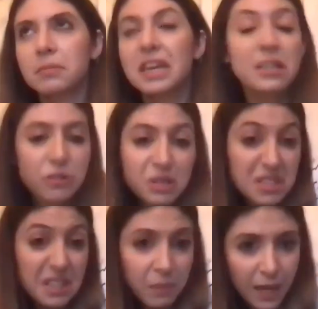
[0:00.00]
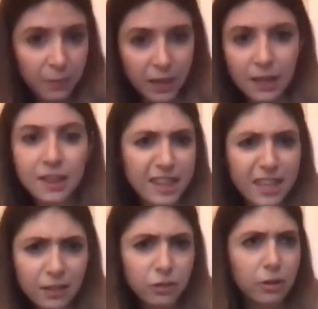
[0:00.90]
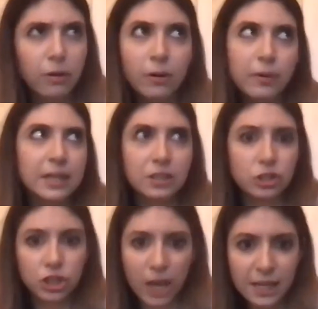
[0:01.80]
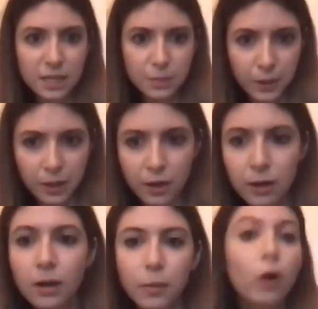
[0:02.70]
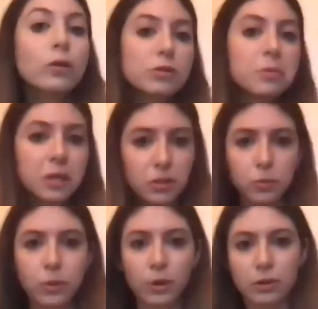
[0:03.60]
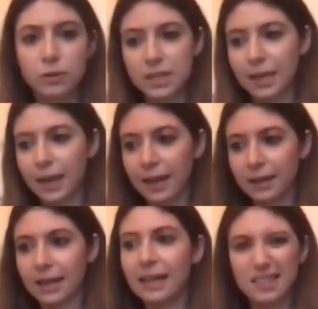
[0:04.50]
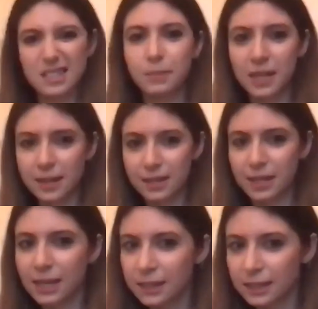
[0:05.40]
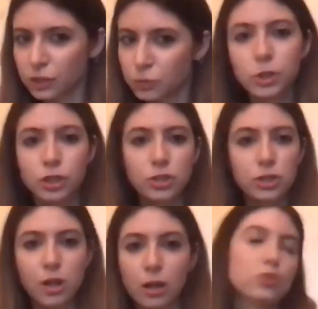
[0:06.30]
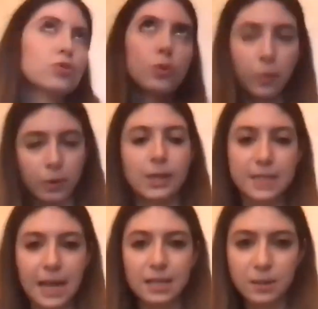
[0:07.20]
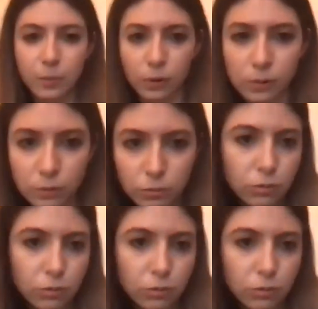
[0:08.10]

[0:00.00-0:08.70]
interested maybe in theater or in Shakespeare, also because we're using an Elizabethan English, which is not super accessible